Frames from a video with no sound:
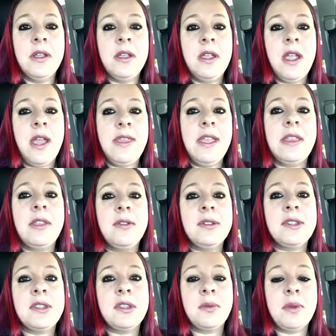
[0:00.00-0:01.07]
I think those
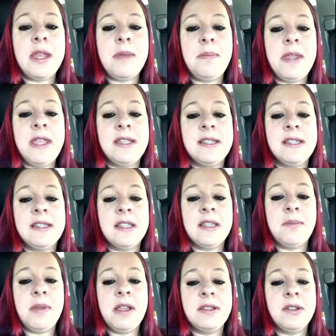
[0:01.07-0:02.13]
three pieces of the
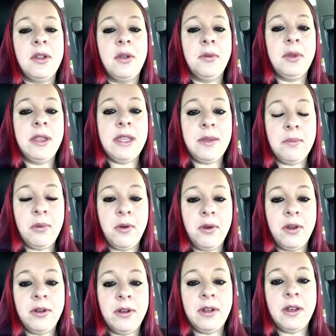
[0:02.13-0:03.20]
puzzle are really
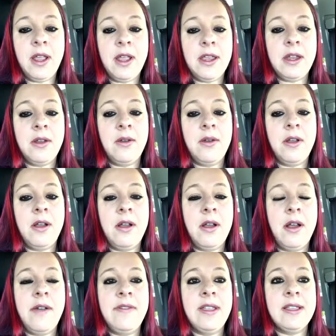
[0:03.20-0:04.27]
important, you know,
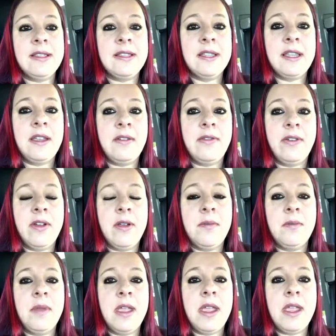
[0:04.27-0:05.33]
obviously from
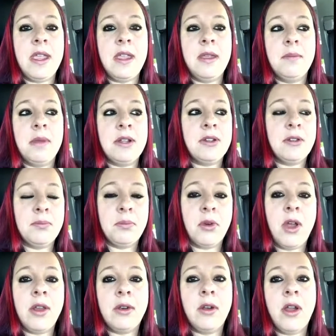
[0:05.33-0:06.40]
a much
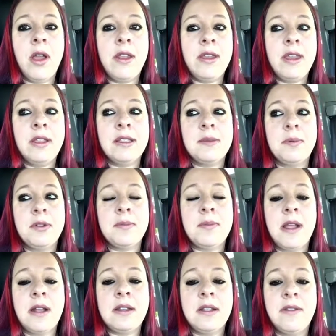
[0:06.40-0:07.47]
broader audience
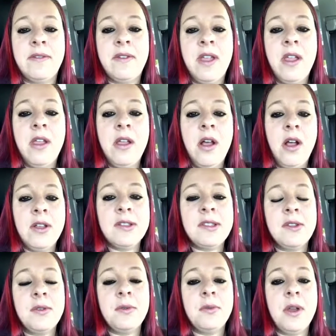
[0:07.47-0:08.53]
perspective.
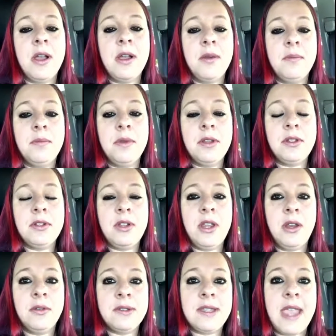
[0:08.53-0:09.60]
Also, um,
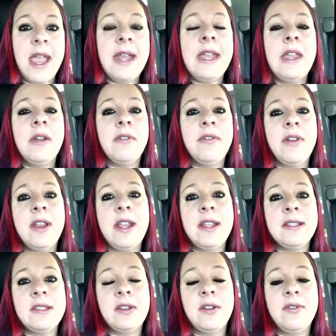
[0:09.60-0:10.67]
you know, scanning your front end
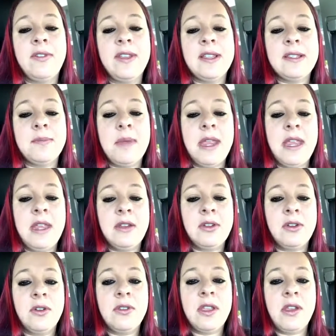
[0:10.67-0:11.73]
surface, making
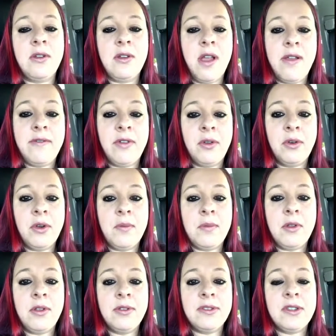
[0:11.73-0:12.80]
sure that you're not vulnerable